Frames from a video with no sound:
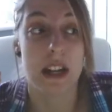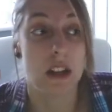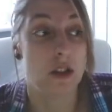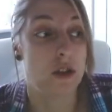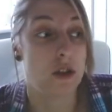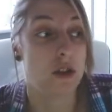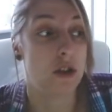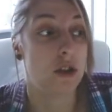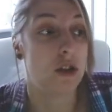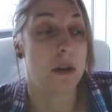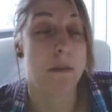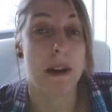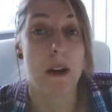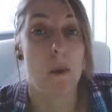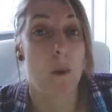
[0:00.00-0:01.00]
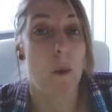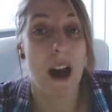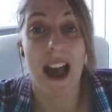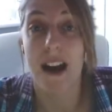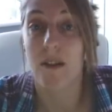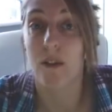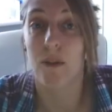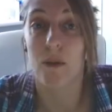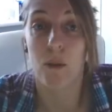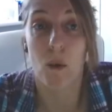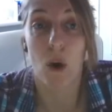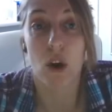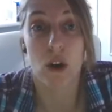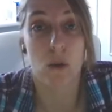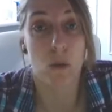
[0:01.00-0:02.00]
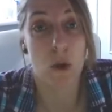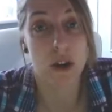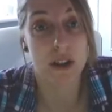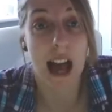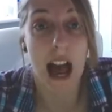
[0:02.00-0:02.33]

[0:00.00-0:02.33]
is just to be aware of what's